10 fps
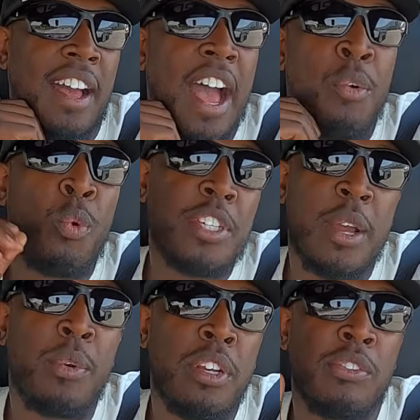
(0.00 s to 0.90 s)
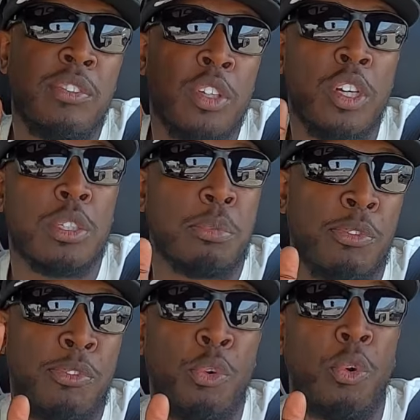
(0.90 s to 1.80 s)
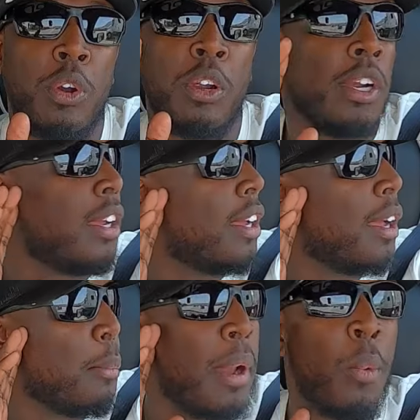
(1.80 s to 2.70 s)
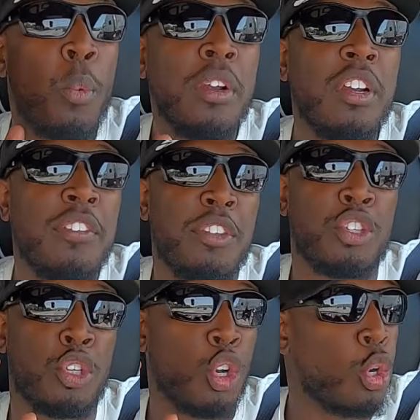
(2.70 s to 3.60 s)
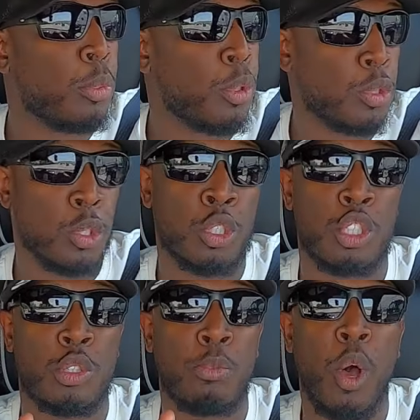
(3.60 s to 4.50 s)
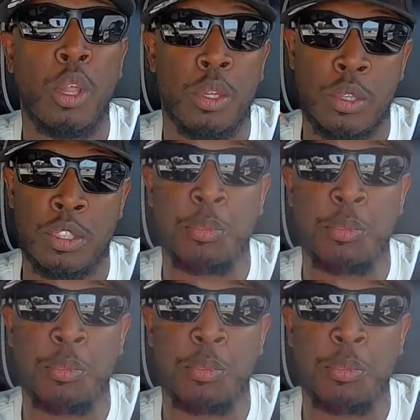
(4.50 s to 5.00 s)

I wish I would have looked before, but I wonder if the turbos are smaller